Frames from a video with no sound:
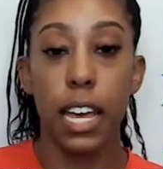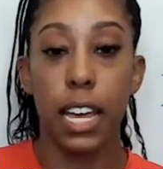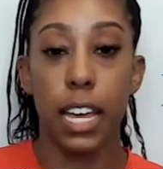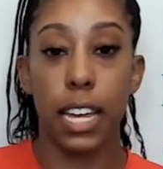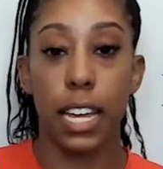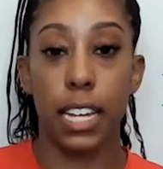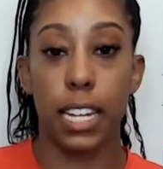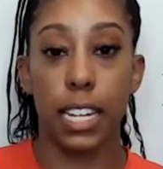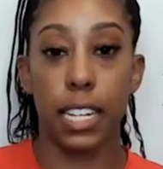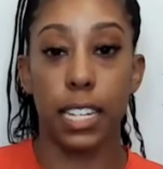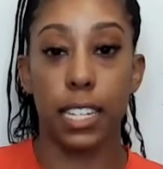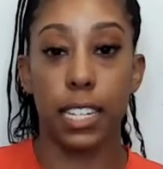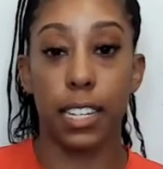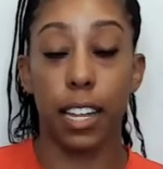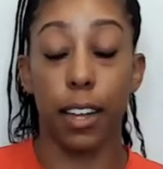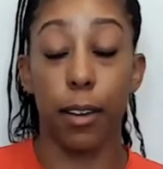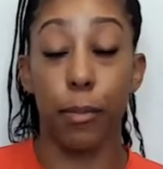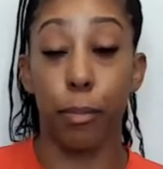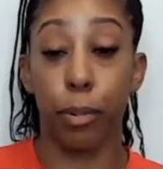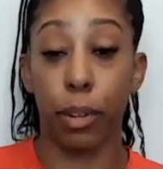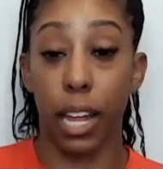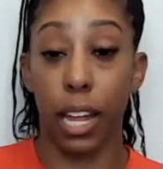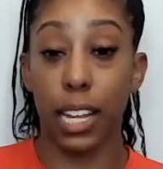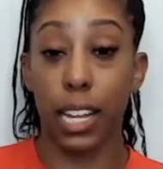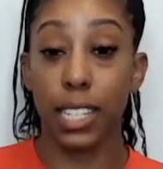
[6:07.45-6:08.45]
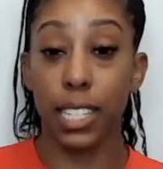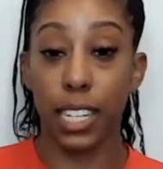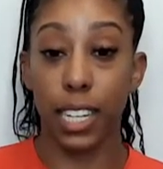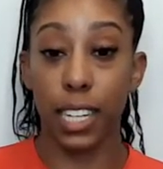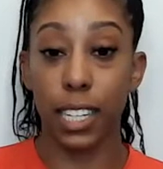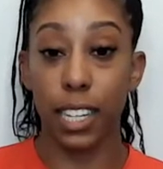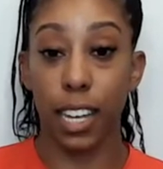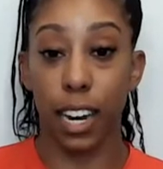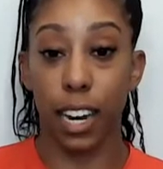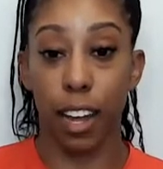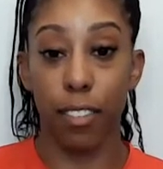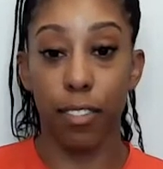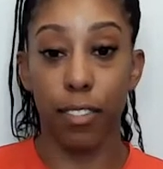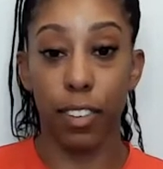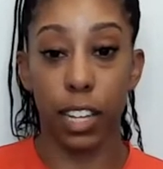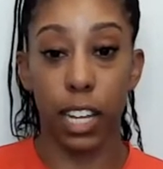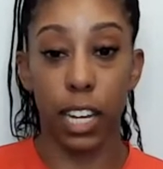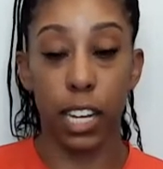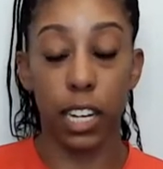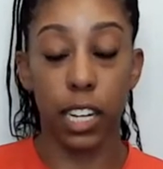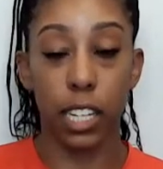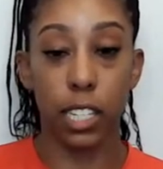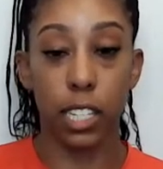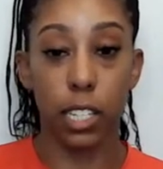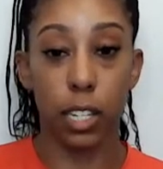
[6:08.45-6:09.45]
is a blessing that I feel like
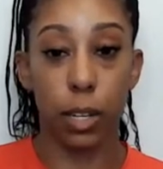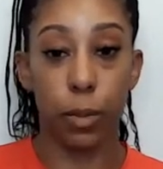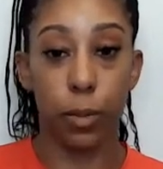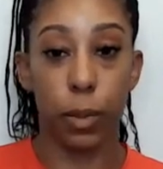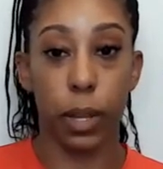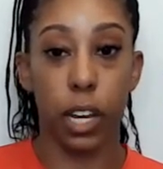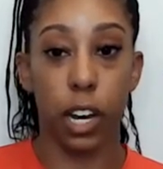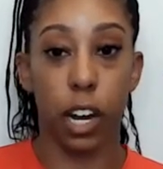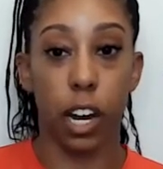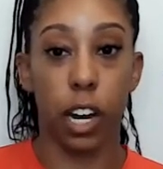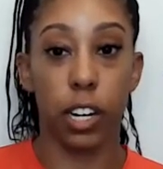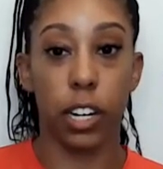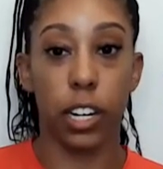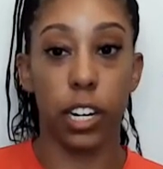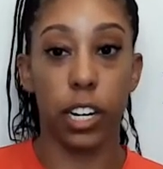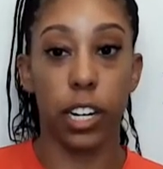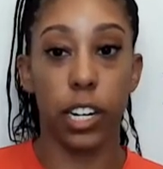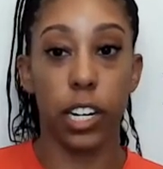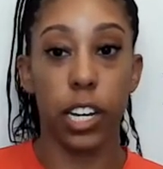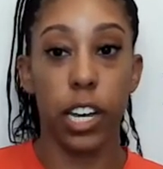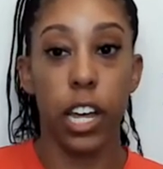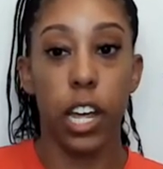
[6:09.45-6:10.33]
needs to be honored.